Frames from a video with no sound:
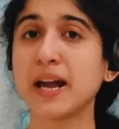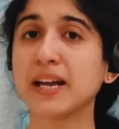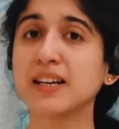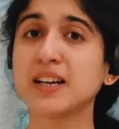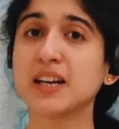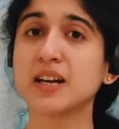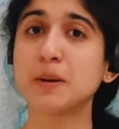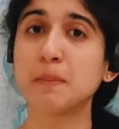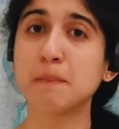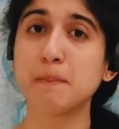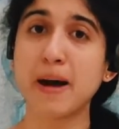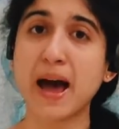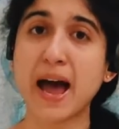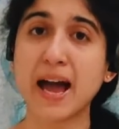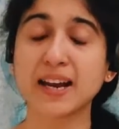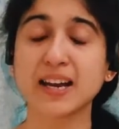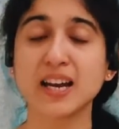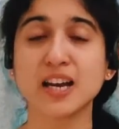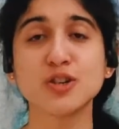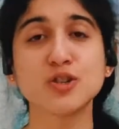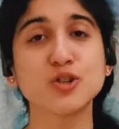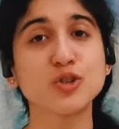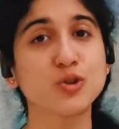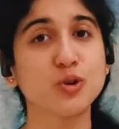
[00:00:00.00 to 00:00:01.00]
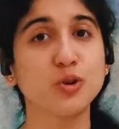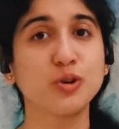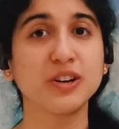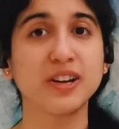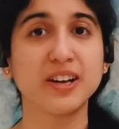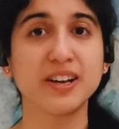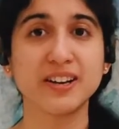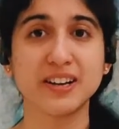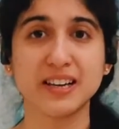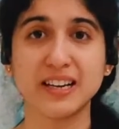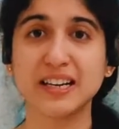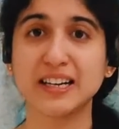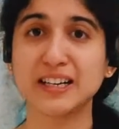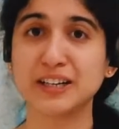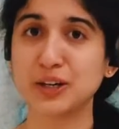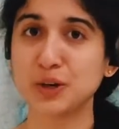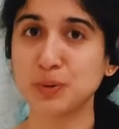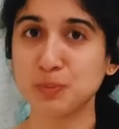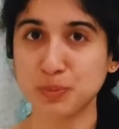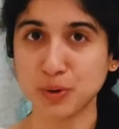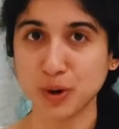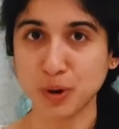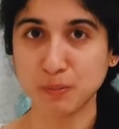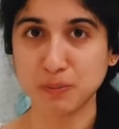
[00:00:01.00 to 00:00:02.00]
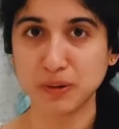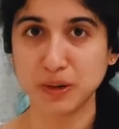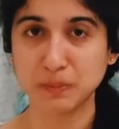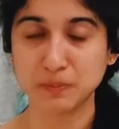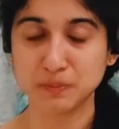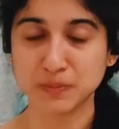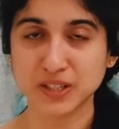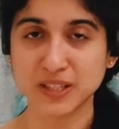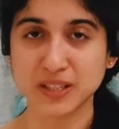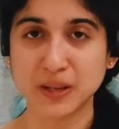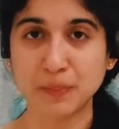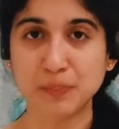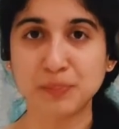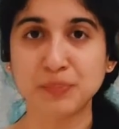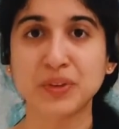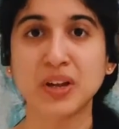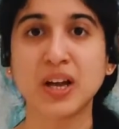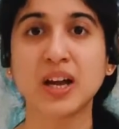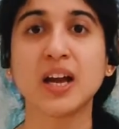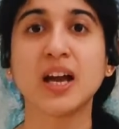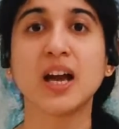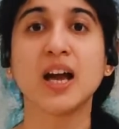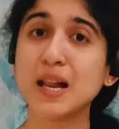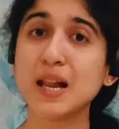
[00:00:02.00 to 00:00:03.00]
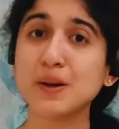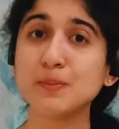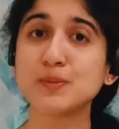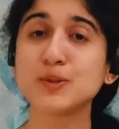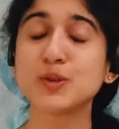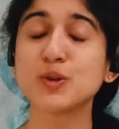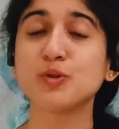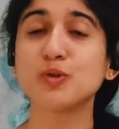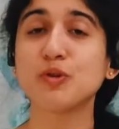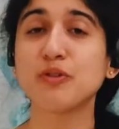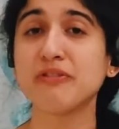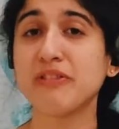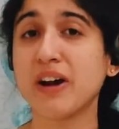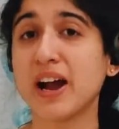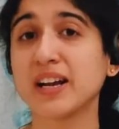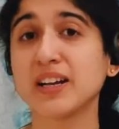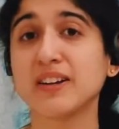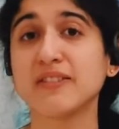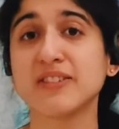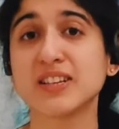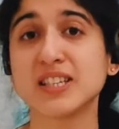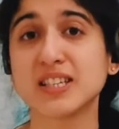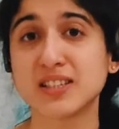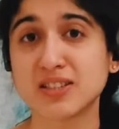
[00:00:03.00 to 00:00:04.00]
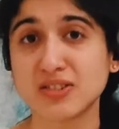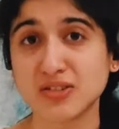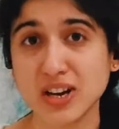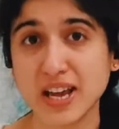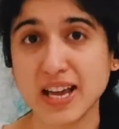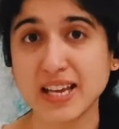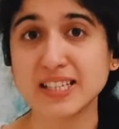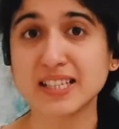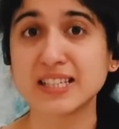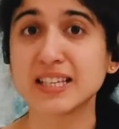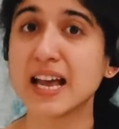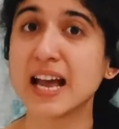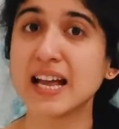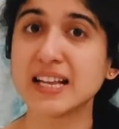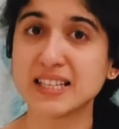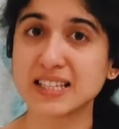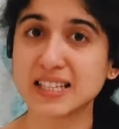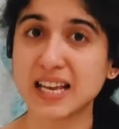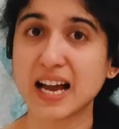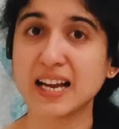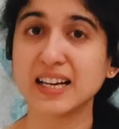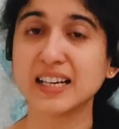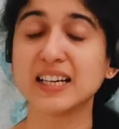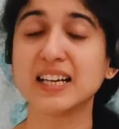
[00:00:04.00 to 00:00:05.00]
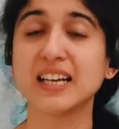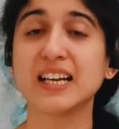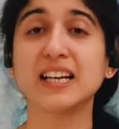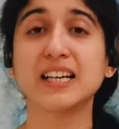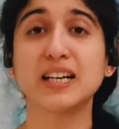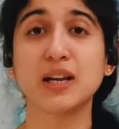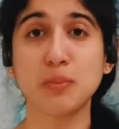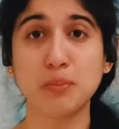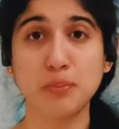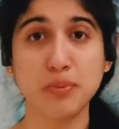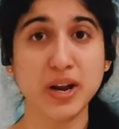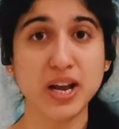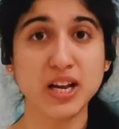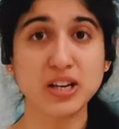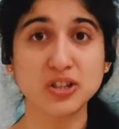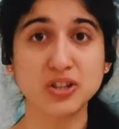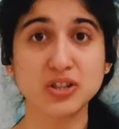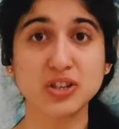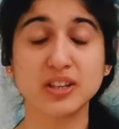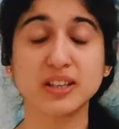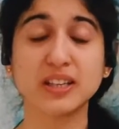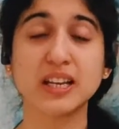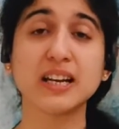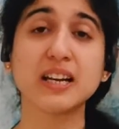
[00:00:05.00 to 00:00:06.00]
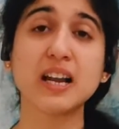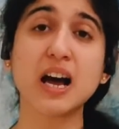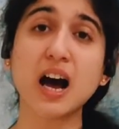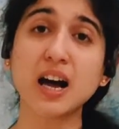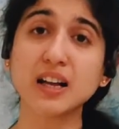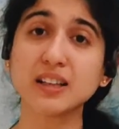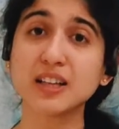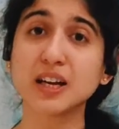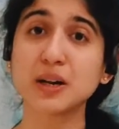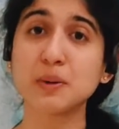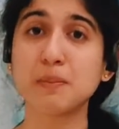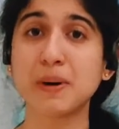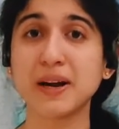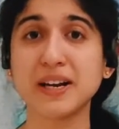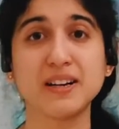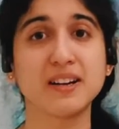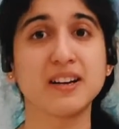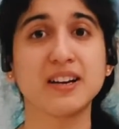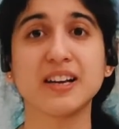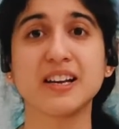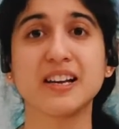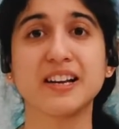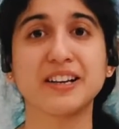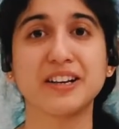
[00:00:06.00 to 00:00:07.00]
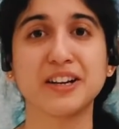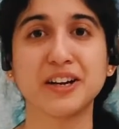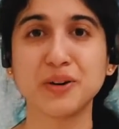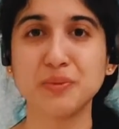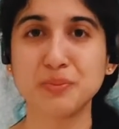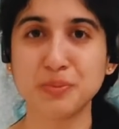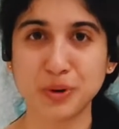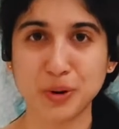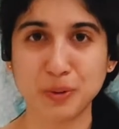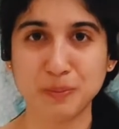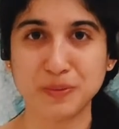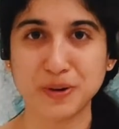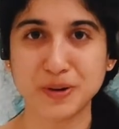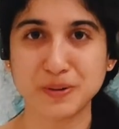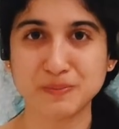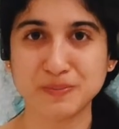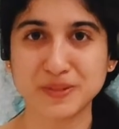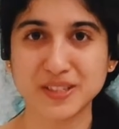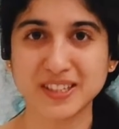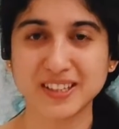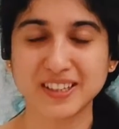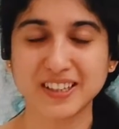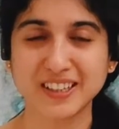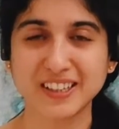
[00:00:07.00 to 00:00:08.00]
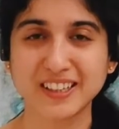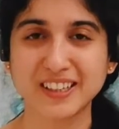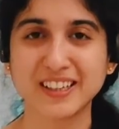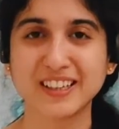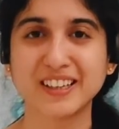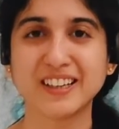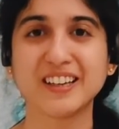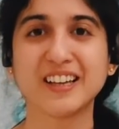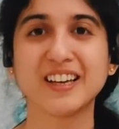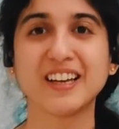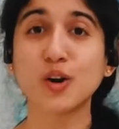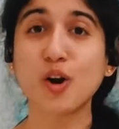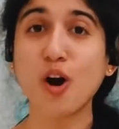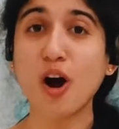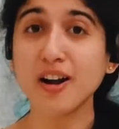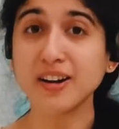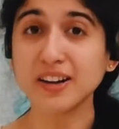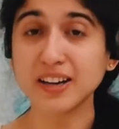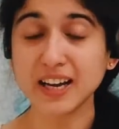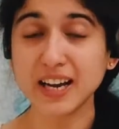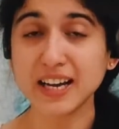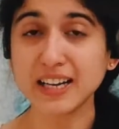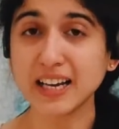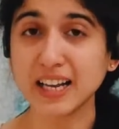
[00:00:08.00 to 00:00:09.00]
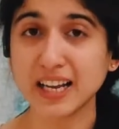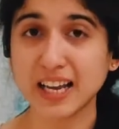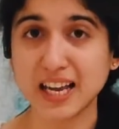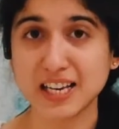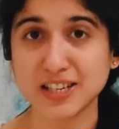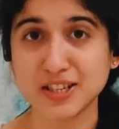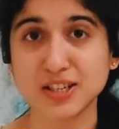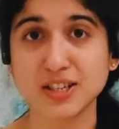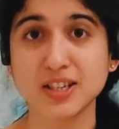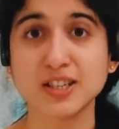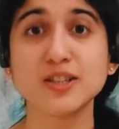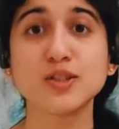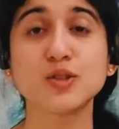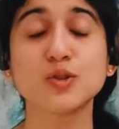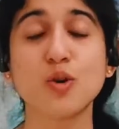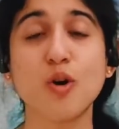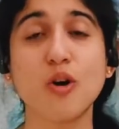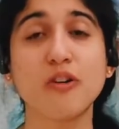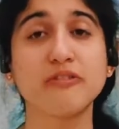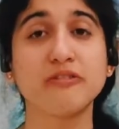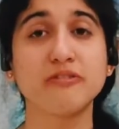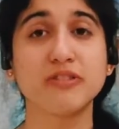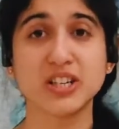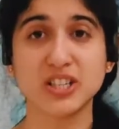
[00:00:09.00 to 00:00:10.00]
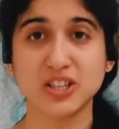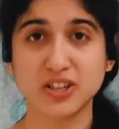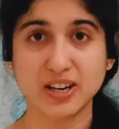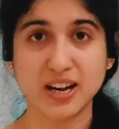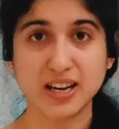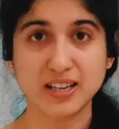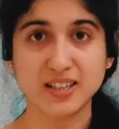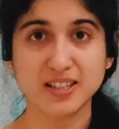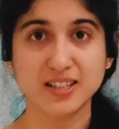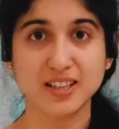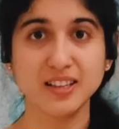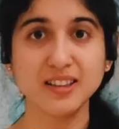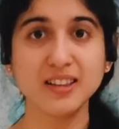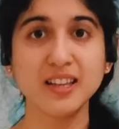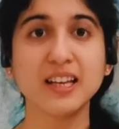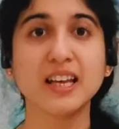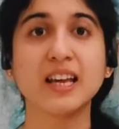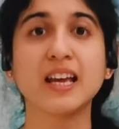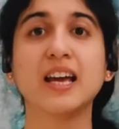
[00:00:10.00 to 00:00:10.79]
minor back and shoulder related problems. It helps you to fight with stress, anxiety, depression, and other mind related problems. Contraindications of Vajrasan.